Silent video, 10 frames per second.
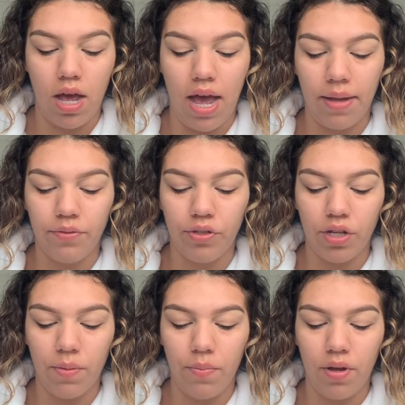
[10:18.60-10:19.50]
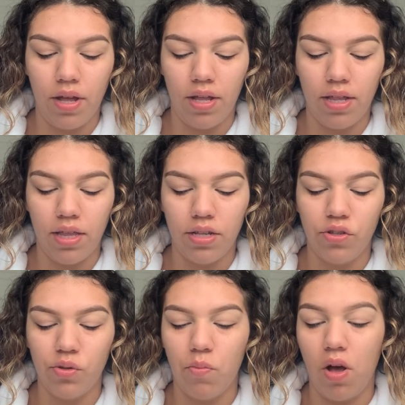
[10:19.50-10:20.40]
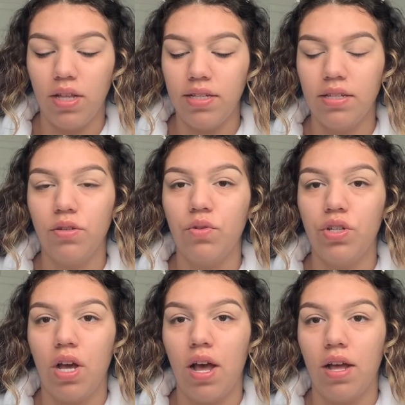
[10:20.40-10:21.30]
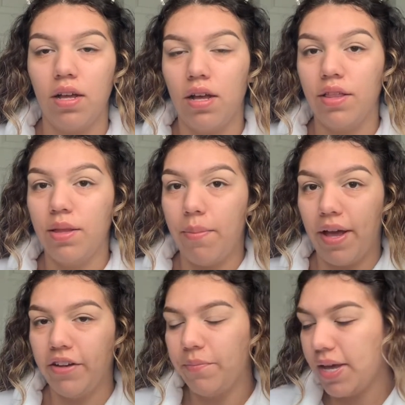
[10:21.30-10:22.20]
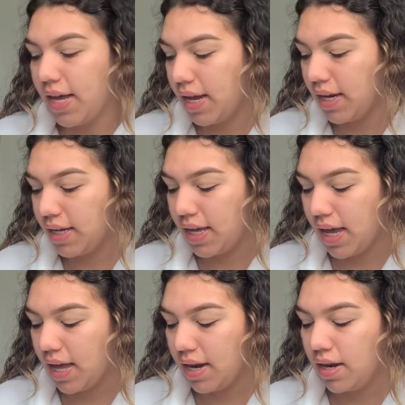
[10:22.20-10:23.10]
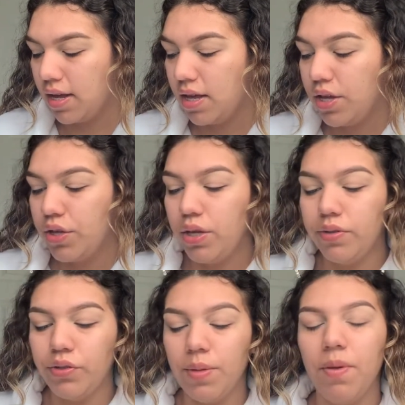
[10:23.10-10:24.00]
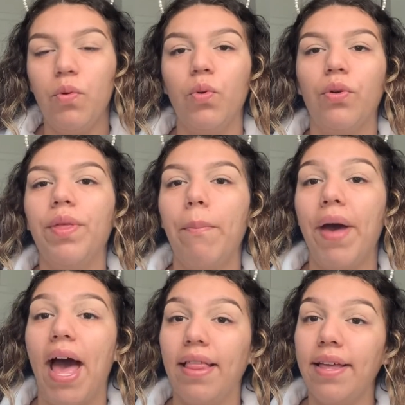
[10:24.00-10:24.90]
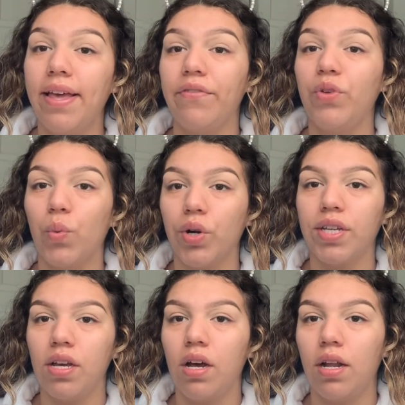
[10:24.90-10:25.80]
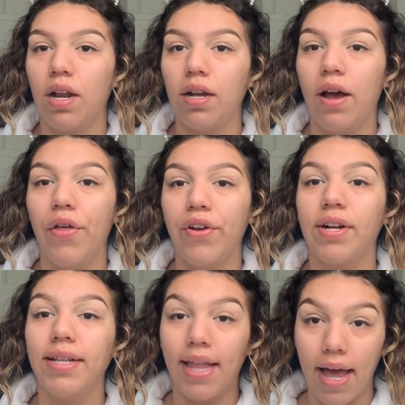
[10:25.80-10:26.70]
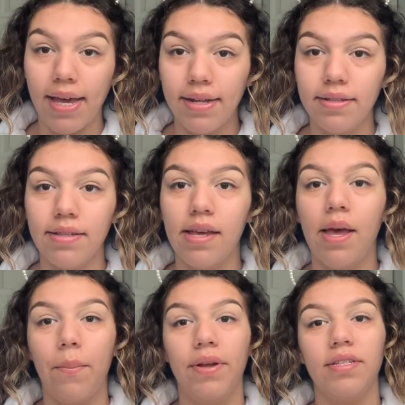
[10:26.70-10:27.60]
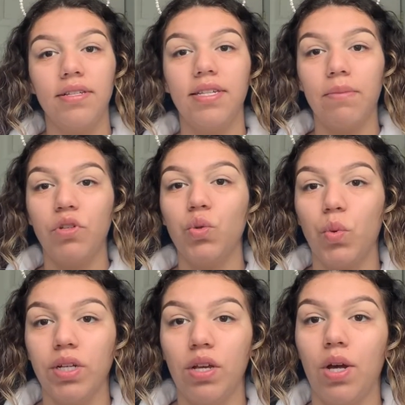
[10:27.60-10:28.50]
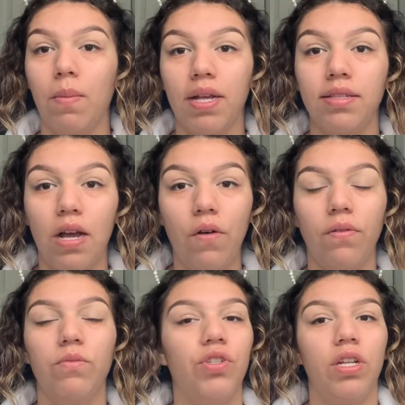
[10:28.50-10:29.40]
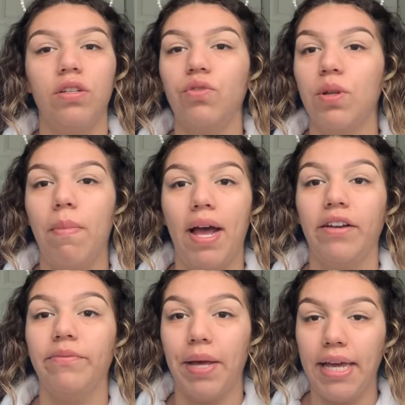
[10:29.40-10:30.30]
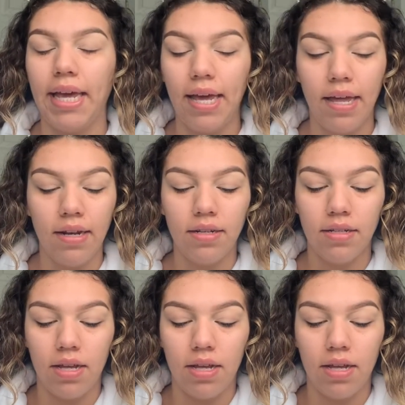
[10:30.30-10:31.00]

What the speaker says: I'm just gonna put the smallest little dot on the back of my hand again. Usually people work with a palette if you're working on other clients, but since I'm just working on myself, I'm just gonna use the back of my hand.